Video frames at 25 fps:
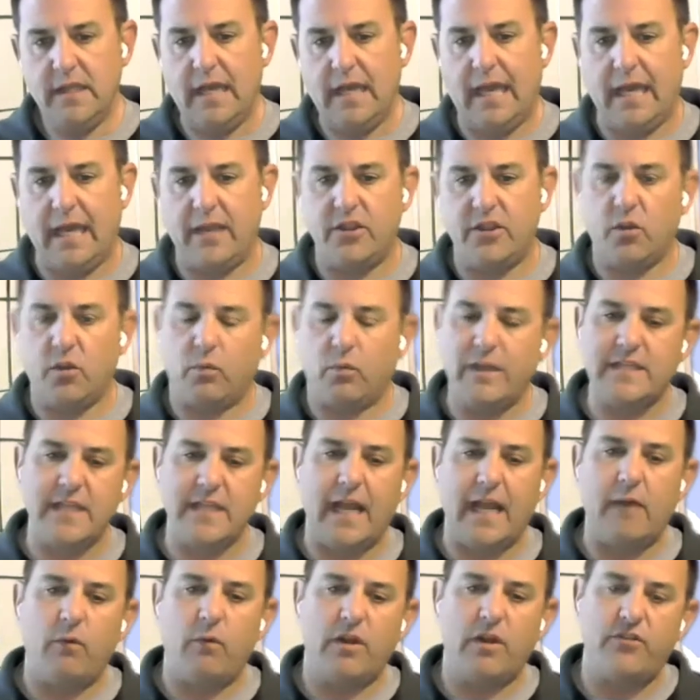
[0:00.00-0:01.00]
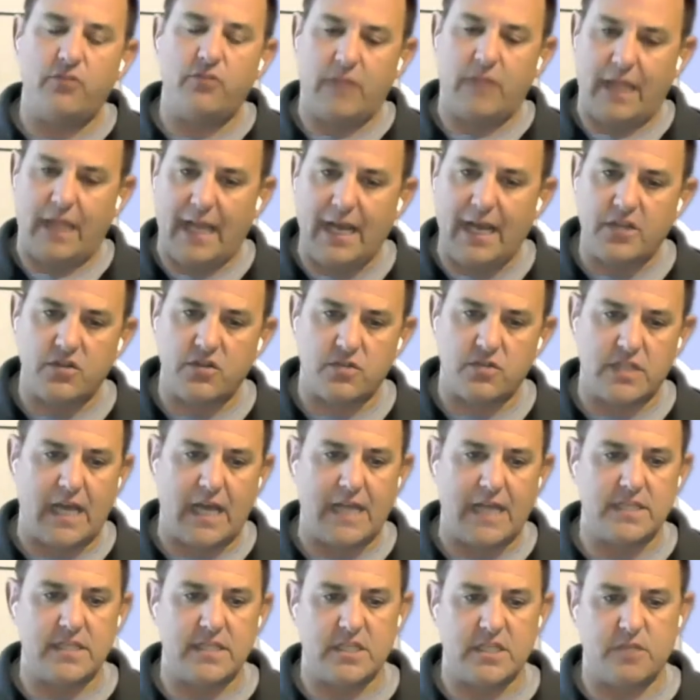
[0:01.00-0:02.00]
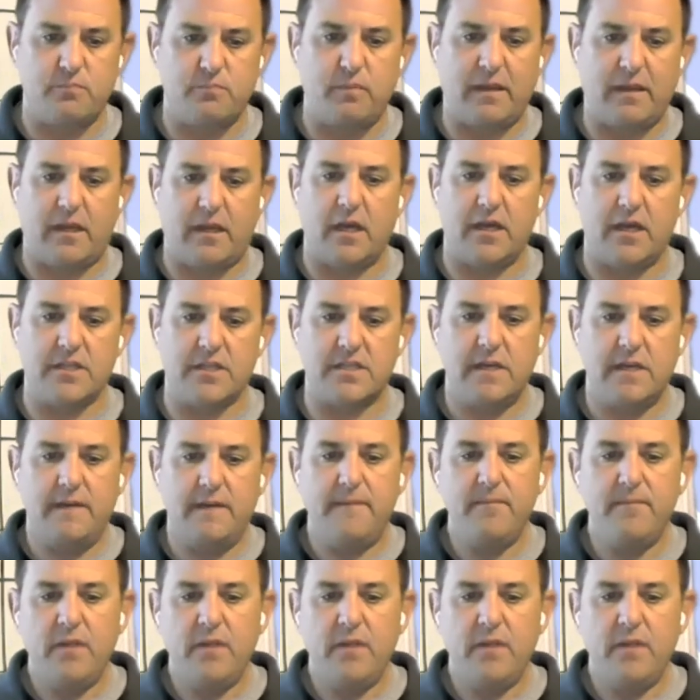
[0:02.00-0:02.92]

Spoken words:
And the reason I went through that exercise is because